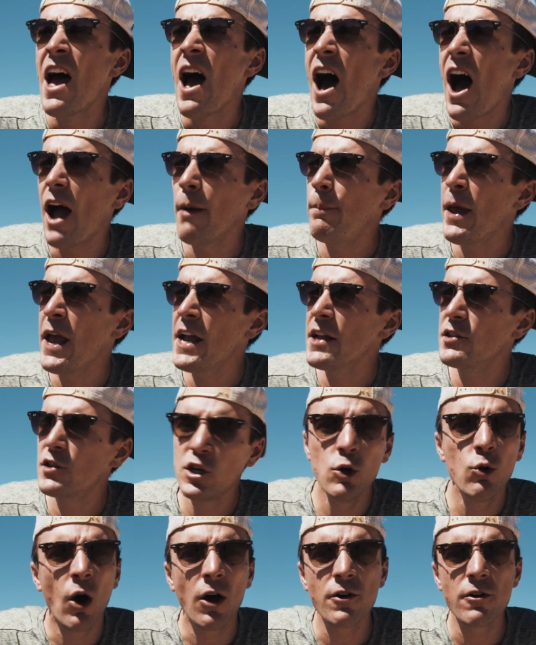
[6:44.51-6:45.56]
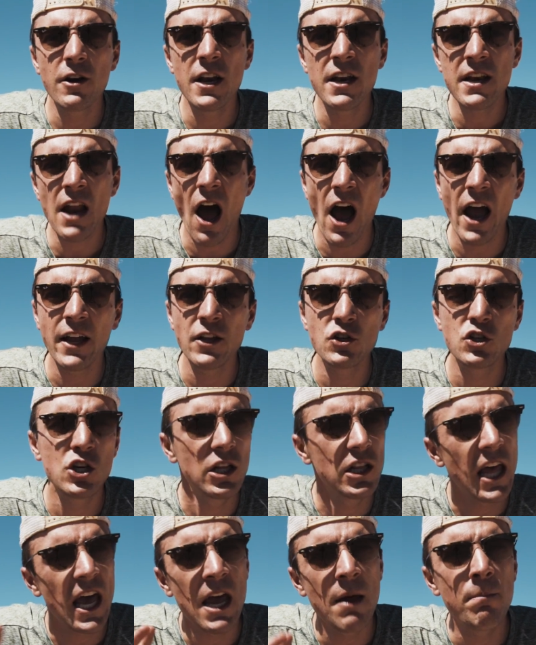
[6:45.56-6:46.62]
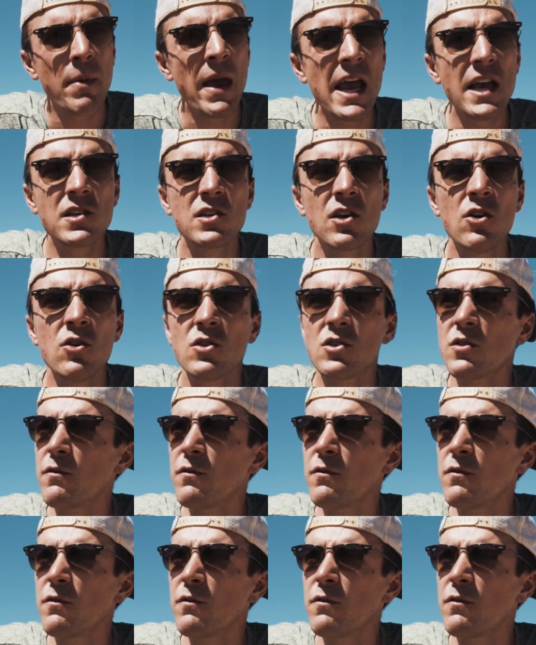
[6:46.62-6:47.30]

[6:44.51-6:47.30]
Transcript: I paid 209 Chilean pesos